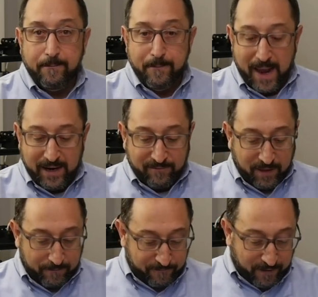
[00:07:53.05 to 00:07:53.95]
many of
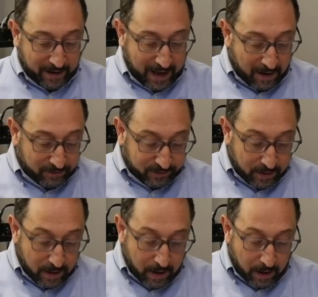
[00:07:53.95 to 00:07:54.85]
them fell out
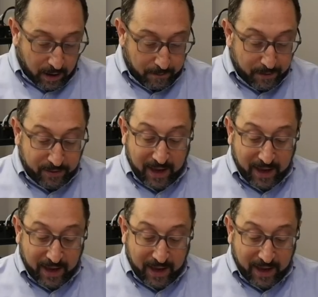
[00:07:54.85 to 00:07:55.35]
um,